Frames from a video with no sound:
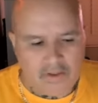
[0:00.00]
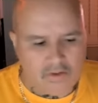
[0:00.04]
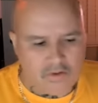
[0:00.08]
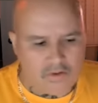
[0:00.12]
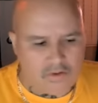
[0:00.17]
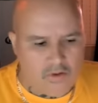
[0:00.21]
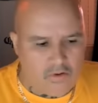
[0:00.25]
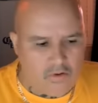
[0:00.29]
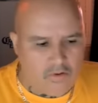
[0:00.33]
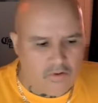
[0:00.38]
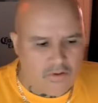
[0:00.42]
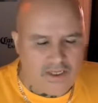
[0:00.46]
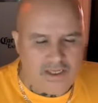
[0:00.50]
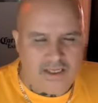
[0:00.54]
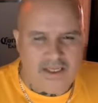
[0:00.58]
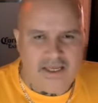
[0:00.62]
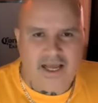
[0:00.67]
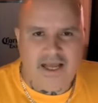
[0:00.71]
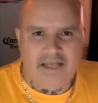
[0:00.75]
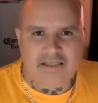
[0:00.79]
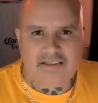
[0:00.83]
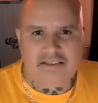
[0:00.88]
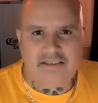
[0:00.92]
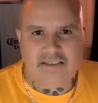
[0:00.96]
So he
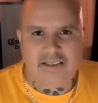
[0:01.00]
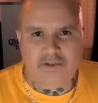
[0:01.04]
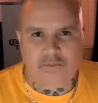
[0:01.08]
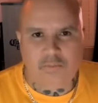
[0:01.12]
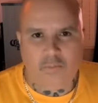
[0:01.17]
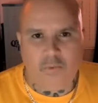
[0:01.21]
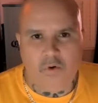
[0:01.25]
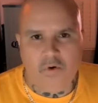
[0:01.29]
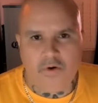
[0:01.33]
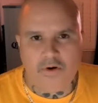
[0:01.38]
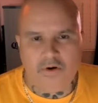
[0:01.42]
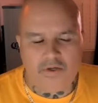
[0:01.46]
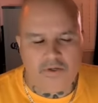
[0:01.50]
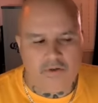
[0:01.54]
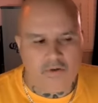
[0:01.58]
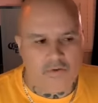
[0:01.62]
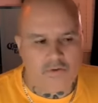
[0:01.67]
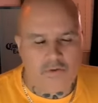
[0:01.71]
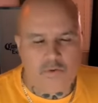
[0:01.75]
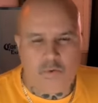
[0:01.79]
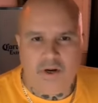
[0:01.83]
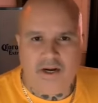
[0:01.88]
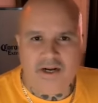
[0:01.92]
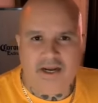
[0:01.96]
asked this porter, you
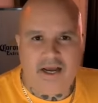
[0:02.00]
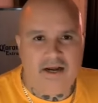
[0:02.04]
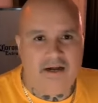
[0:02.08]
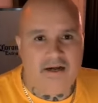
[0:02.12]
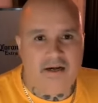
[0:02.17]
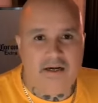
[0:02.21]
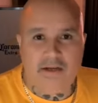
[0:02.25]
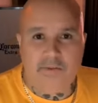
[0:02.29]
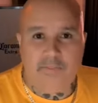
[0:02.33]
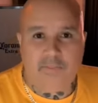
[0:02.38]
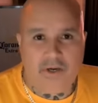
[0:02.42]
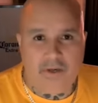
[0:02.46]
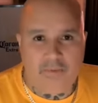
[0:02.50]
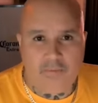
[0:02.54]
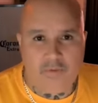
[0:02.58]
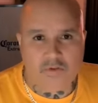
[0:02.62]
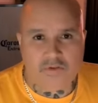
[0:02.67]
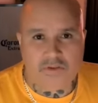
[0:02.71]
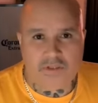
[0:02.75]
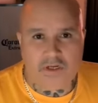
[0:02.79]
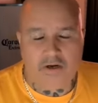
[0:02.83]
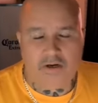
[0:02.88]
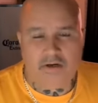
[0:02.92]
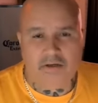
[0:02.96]
know, do I got any
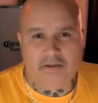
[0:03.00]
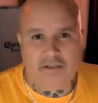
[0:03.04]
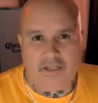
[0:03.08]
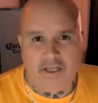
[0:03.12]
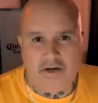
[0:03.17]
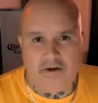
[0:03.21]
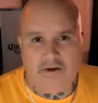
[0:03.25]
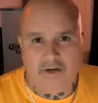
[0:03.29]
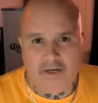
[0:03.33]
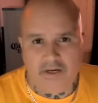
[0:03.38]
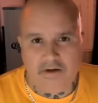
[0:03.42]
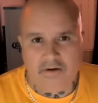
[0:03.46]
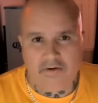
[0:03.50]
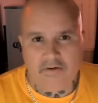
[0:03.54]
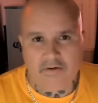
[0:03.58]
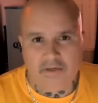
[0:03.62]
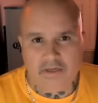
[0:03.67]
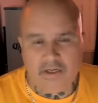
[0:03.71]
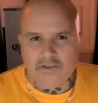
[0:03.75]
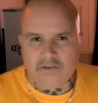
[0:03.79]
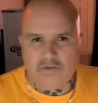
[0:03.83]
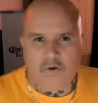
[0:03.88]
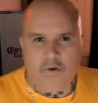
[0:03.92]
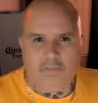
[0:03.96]
primos that are that are here?
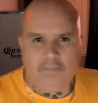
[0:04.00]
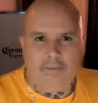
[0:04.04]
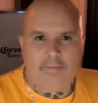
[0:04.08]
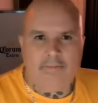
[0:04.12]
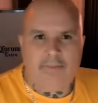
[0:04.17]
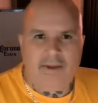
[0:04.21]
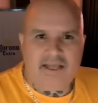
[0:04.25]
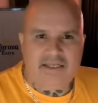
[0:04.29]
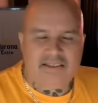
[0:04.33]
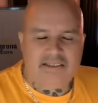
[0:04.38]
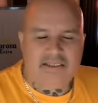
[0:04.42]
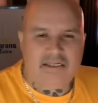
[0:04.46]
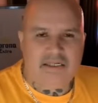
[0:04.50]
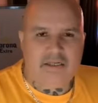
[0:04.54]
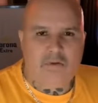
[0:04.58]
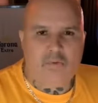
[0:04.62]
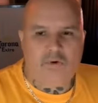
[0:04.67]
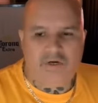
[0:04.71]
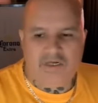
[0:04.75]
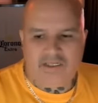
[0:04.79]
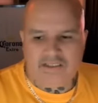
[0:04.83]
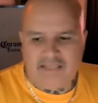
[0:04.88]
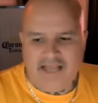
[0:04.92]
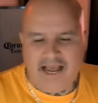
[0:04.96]
So I mean, basically
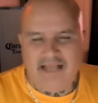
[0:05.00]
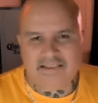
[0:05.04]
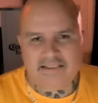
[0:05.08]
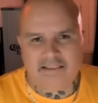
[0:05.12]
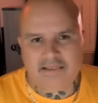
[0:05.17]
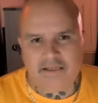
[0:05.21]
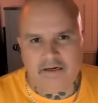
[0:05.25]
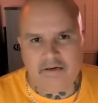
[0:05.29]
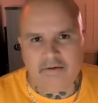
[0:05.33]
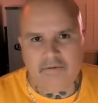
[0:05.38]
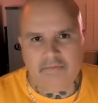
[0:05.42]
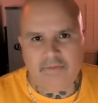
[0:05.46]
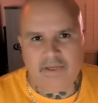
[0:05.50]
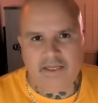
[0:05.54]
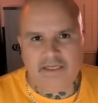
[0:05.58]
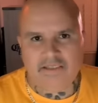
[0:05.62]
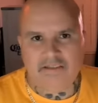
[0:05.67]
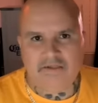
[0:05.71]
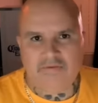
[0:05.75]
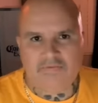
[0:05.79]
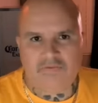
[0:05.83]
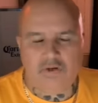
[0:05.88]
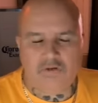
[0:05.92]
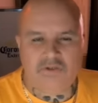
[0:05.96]
what he's asking him
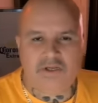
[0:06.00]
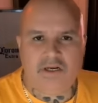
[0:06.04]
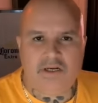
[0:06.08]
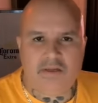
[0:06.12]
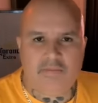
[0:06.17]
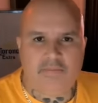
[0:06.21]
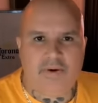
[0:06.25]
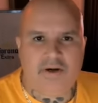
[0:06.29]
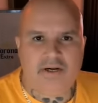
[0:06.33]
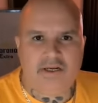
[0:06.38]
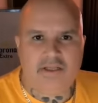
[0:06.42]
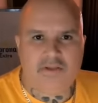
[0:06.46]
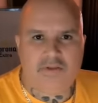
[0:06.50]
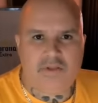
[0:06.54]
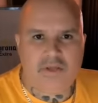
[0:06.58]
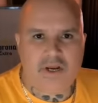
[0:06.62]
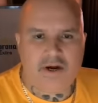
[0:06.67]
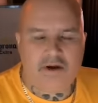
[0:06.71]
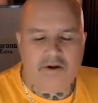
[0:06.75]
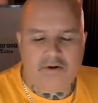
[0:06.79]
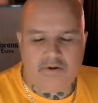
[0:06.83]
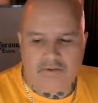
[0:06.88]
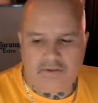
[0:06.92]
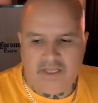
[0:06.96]
is if there's anybody
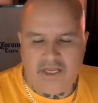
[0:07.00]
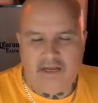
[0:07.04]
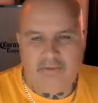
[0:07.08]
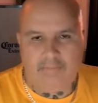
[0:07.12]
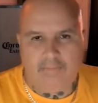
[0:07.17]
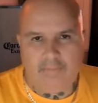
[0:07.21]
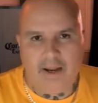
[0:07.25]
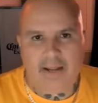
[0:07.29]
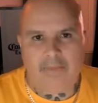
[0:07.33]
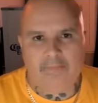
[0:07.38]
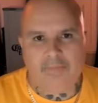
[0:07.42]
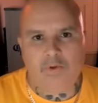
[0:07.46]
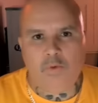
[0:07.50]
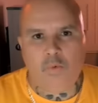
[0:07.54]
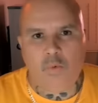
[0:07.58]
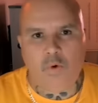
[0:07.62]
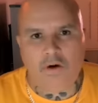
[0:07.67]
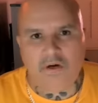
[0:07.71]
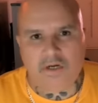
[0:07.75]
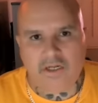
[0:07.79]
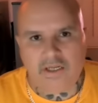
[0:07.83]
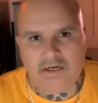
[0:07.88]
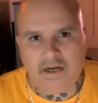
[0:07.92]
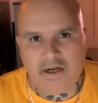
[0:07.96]
there that might be
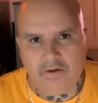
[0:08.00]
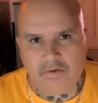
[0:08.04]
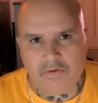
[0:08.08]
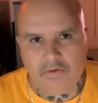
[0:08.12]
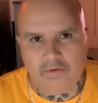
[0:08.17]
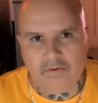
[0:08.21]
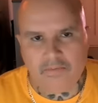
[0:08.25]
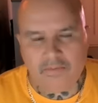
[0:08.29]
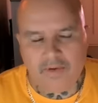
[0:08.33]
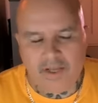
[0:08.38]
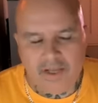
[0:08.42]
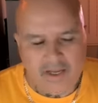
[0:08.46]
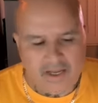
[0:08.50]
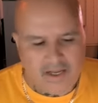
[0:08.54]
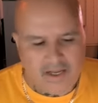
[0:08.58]
working under him.